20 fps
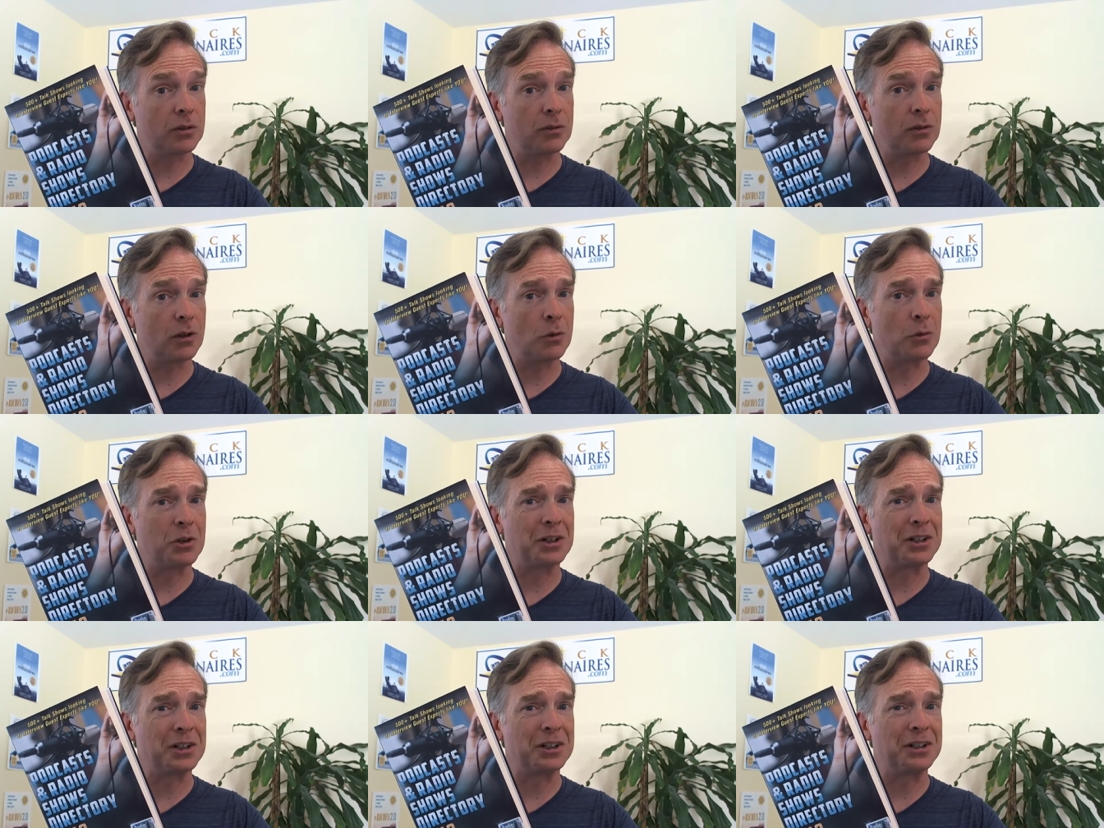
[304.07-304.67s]

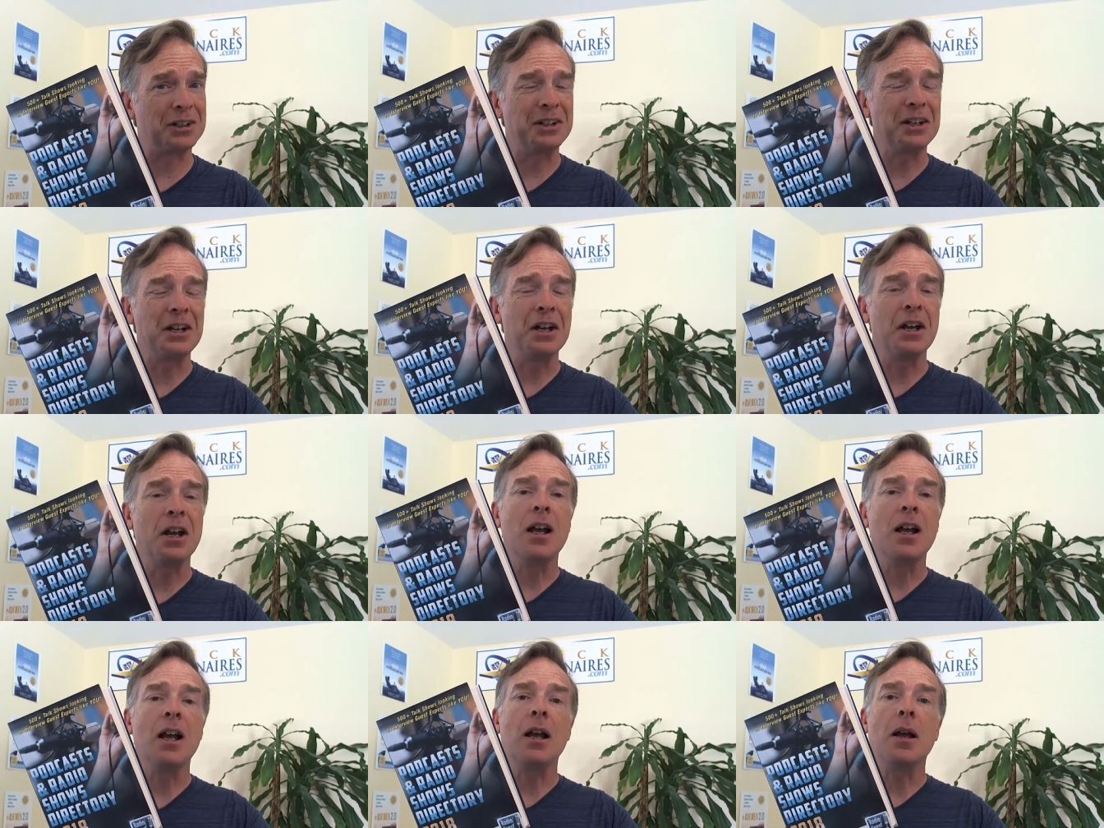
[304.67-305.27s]
warn you.
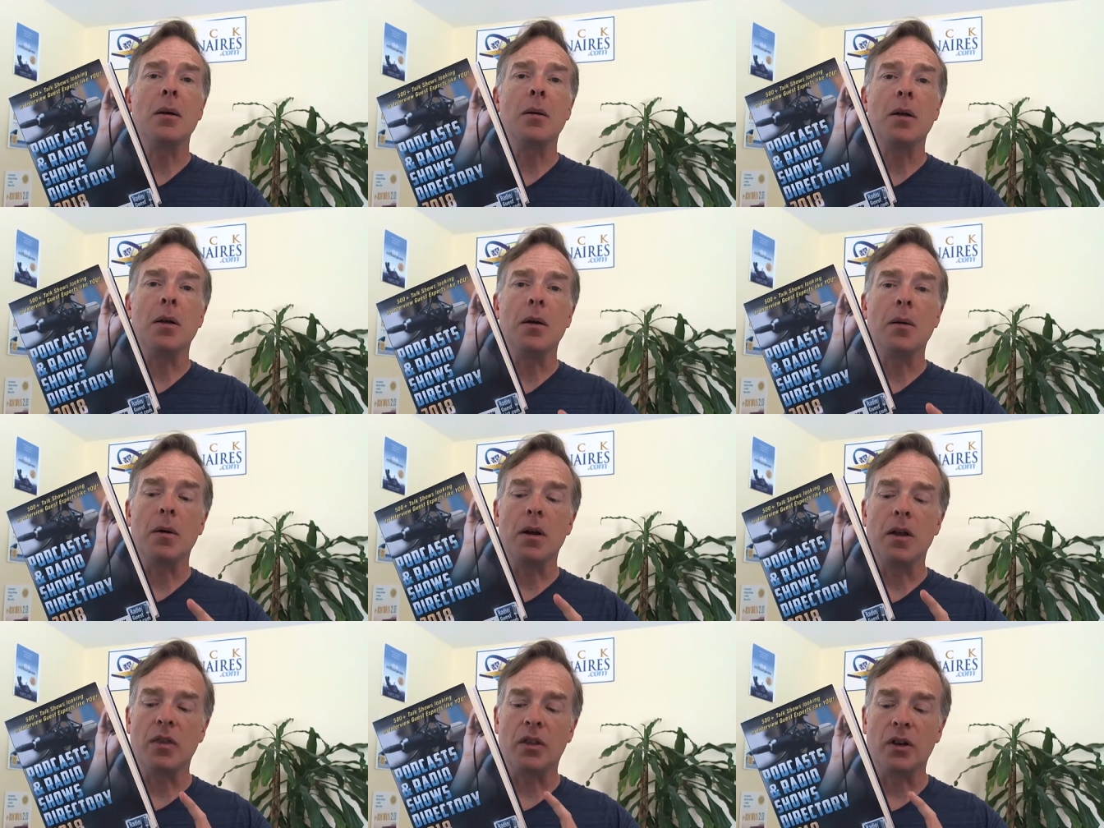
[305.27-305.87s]

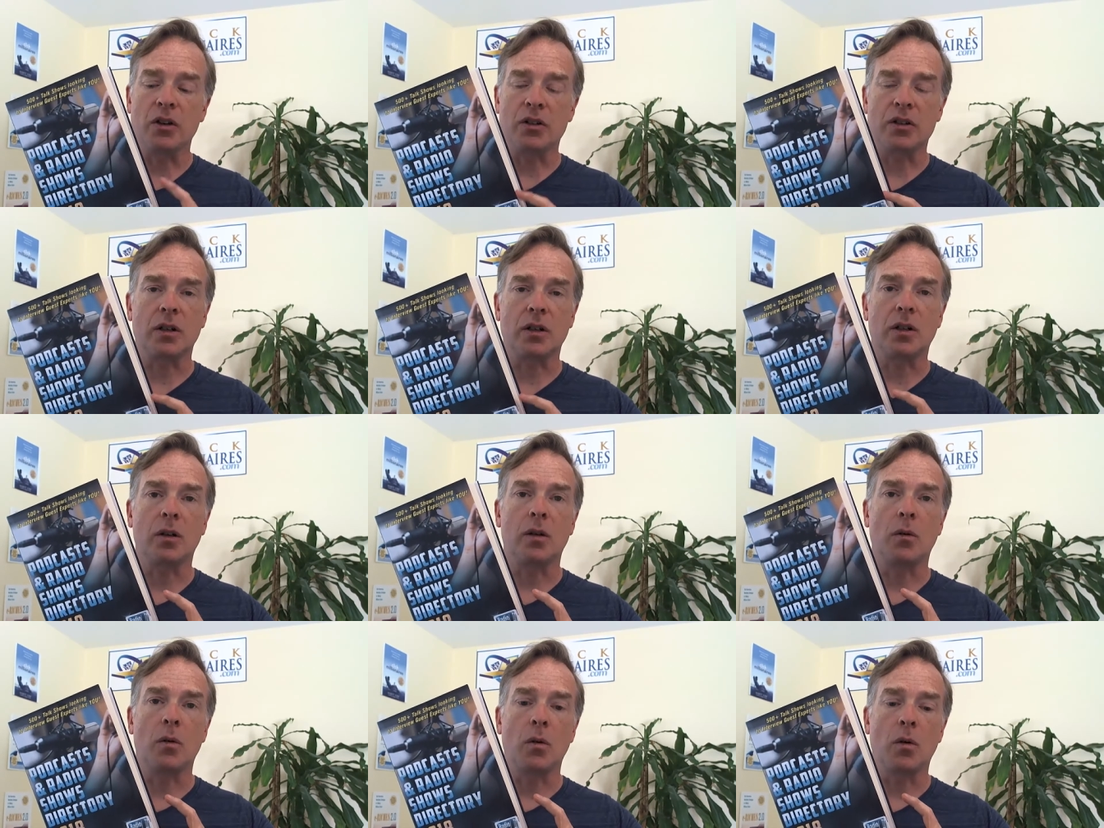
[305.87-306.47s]
There's
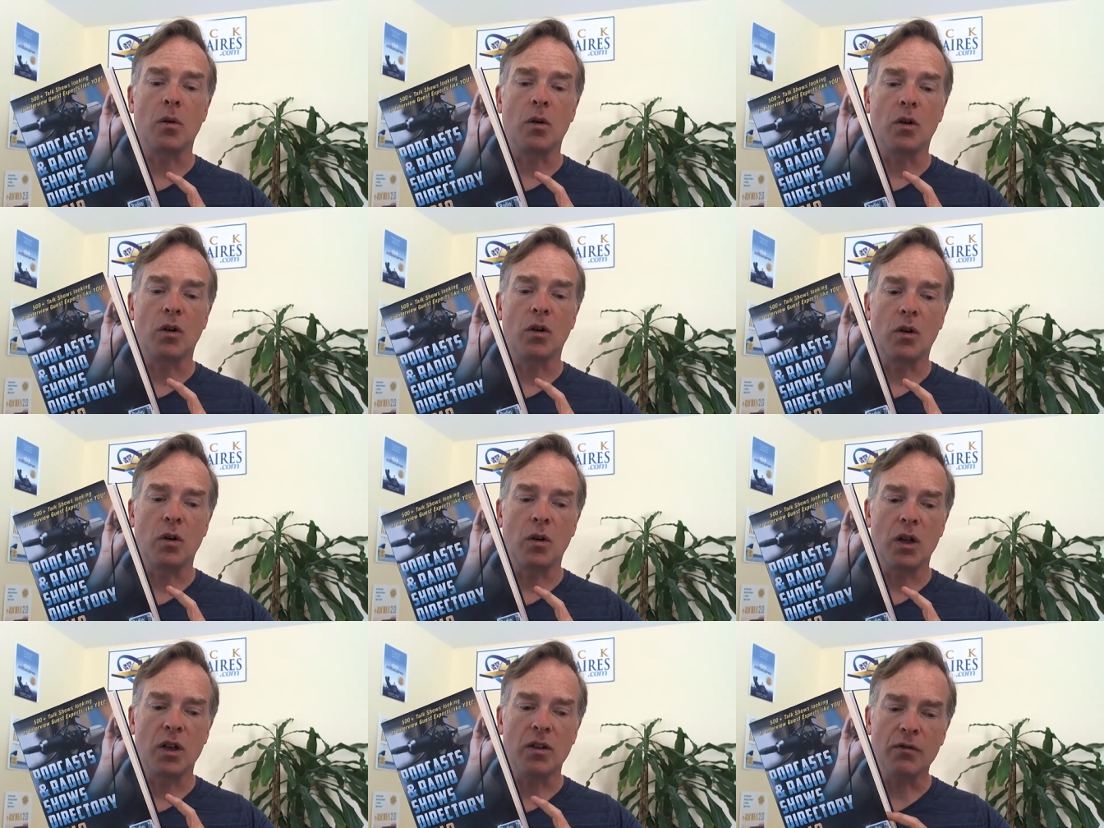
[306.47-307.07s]

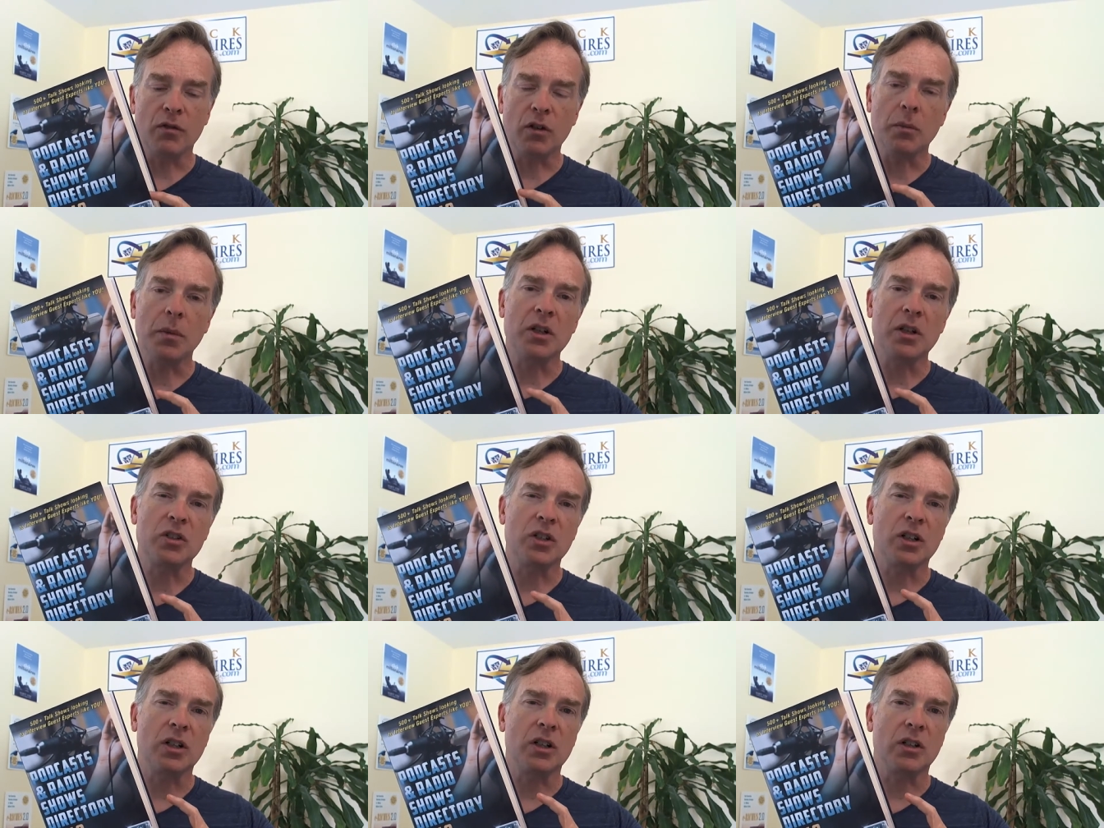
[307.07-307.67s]

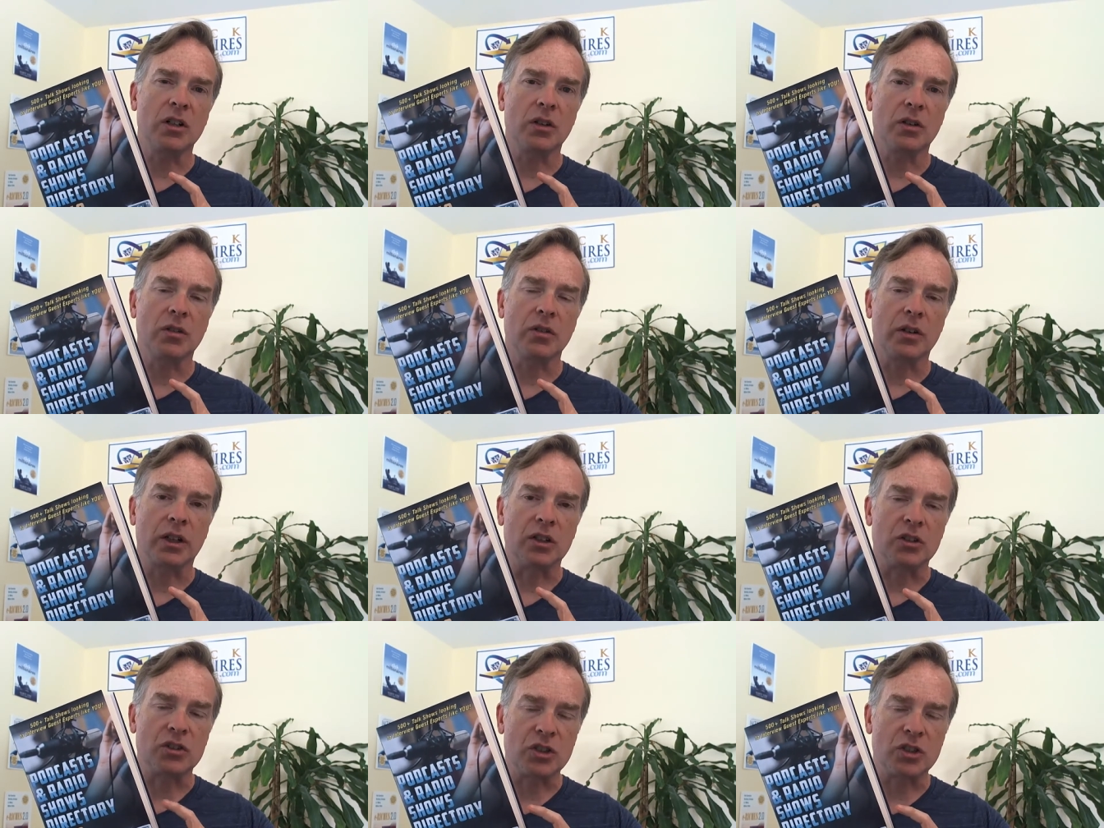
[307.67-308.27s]
information here that
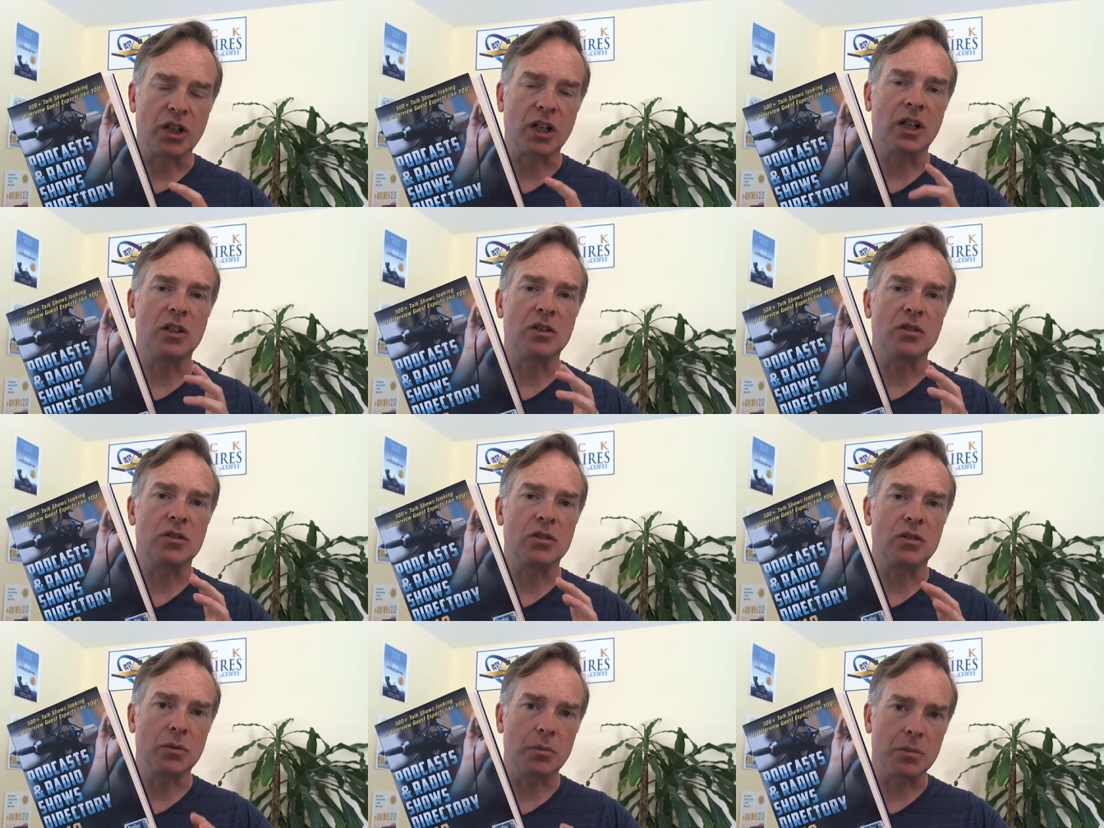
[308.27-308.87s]
can
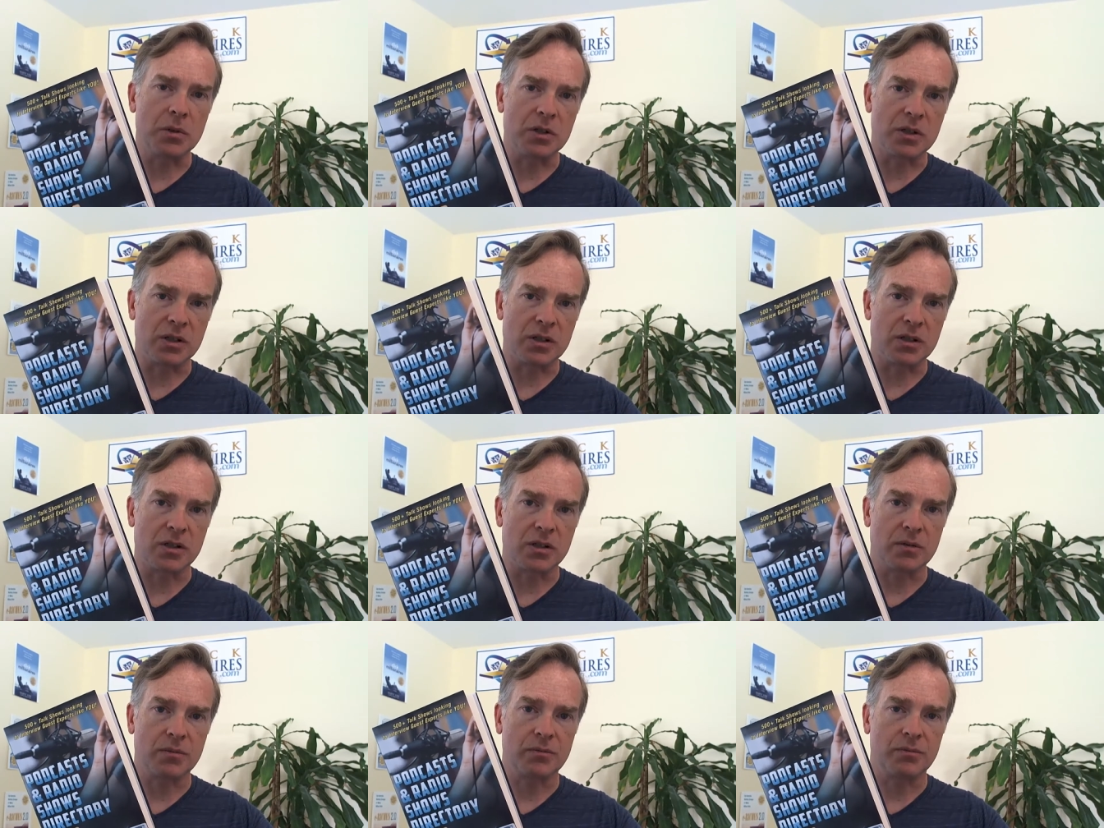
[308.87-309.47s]
change your
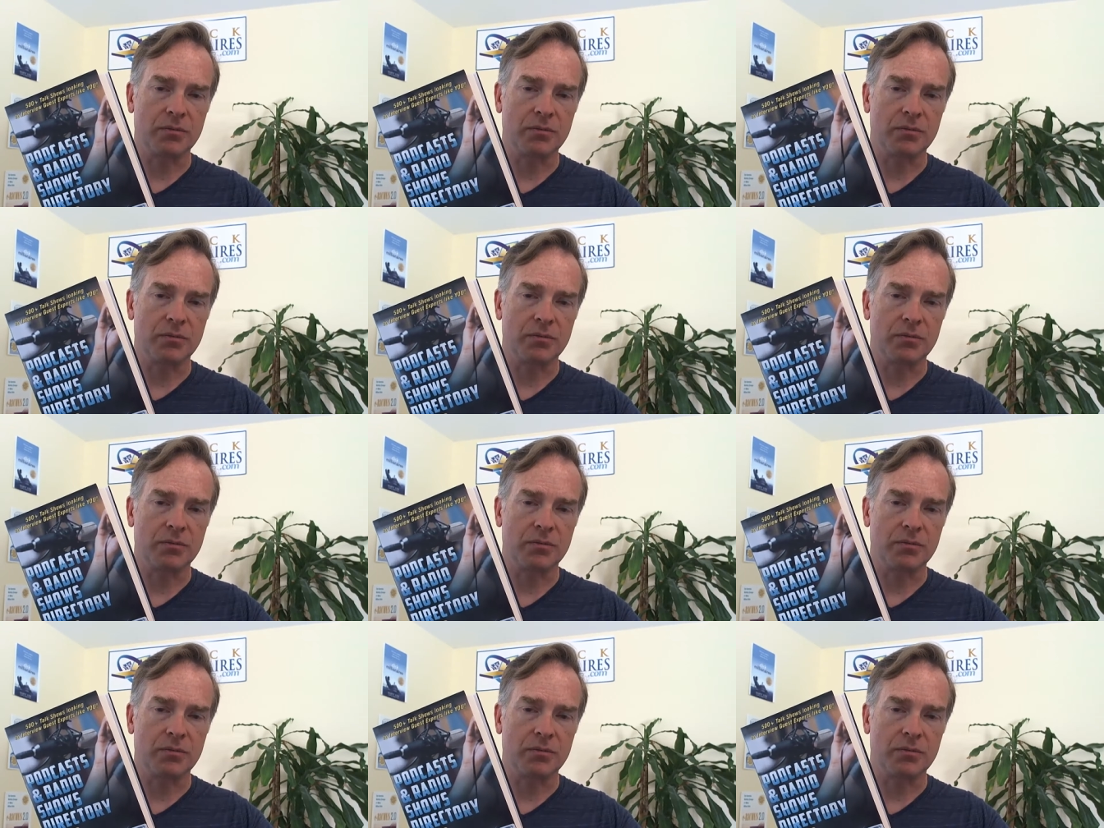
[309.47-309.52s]
business.